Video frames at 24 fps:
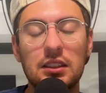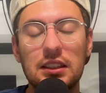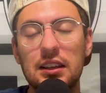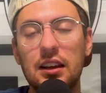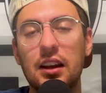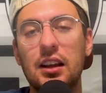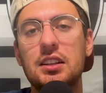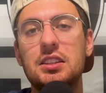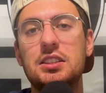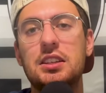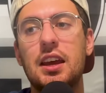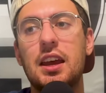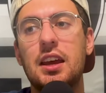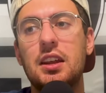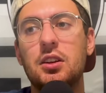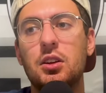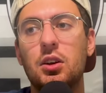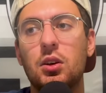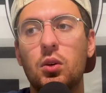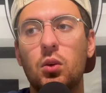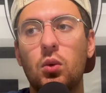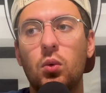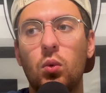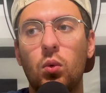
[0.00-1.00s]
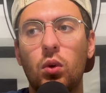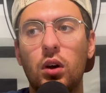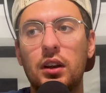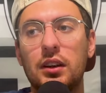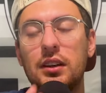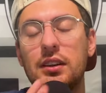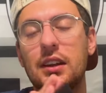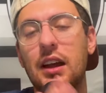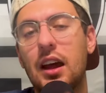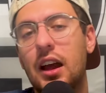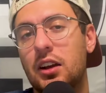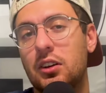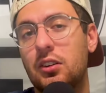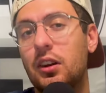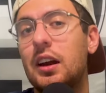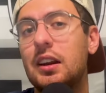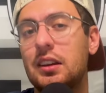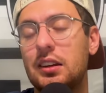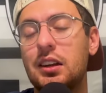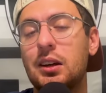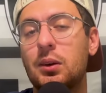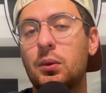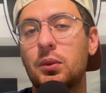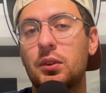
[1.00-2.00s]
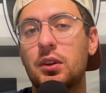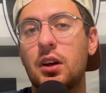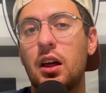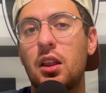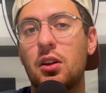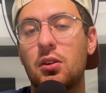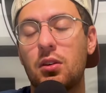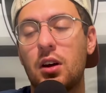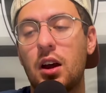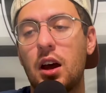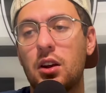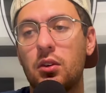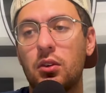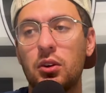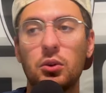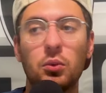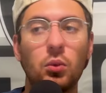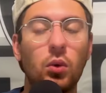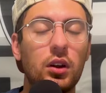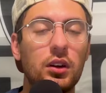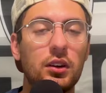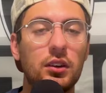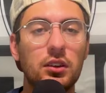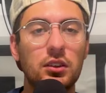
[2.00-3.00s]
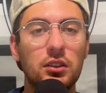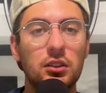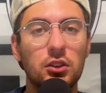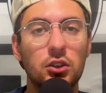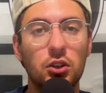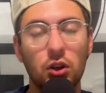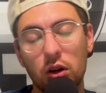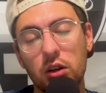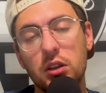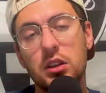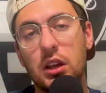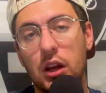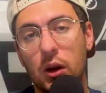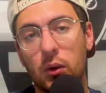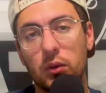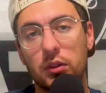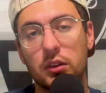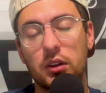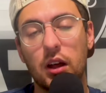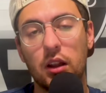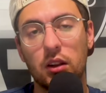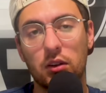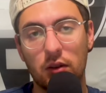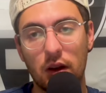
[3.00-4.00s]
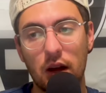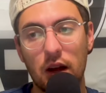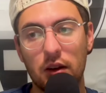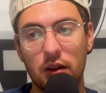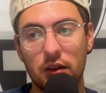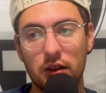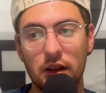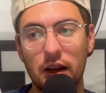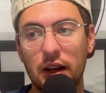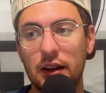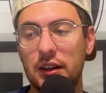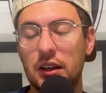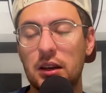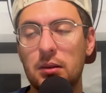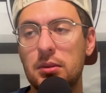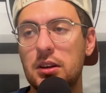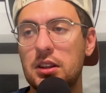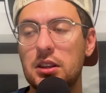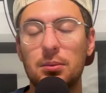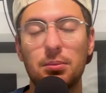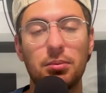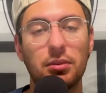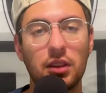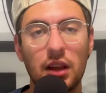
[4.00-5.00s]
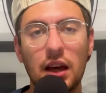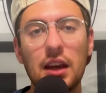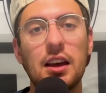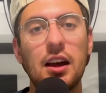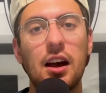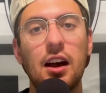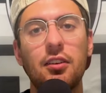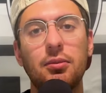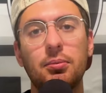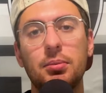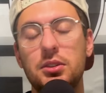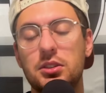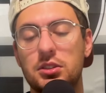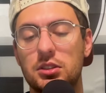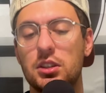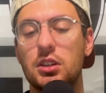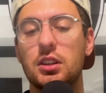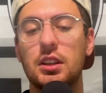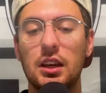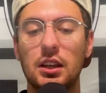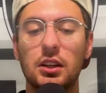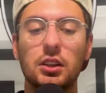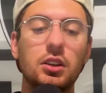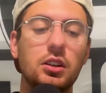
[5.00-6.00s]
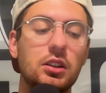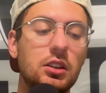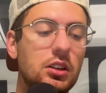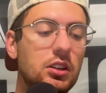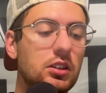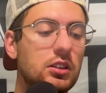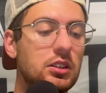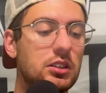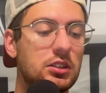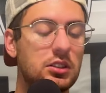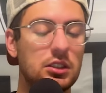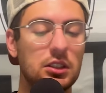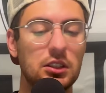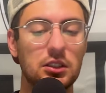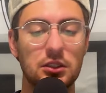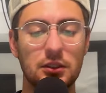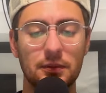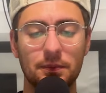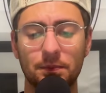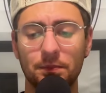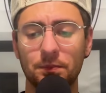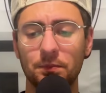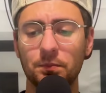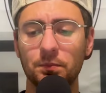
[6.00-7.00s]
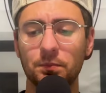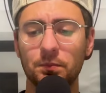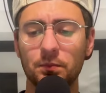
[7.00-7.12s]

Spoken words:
Deion's had one not great year with Colorado and one good year with Colorado. They're not going to be in the playoff, but still they had a good year this season.